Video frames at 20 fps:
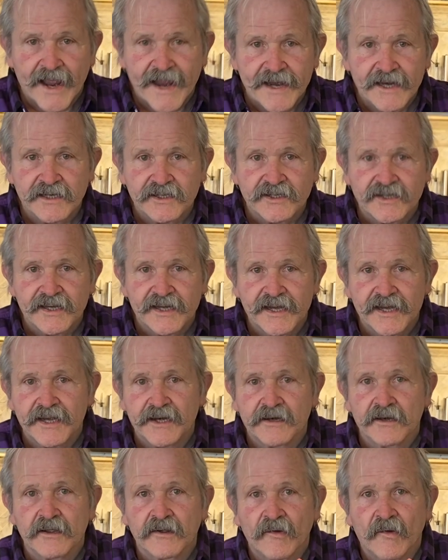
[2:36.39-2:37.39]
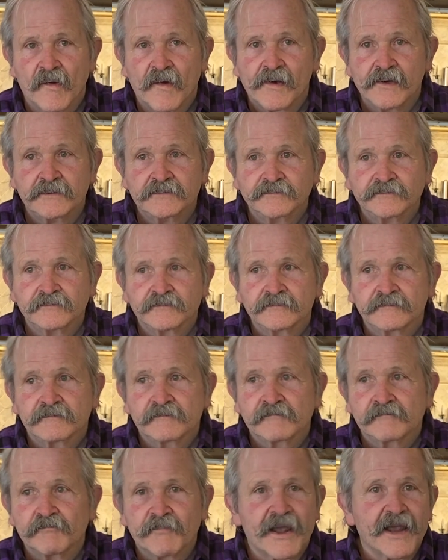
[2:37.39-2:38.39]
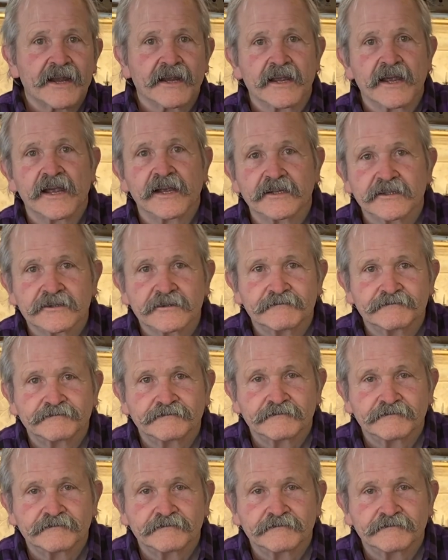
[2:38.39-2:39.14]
18 pancakes.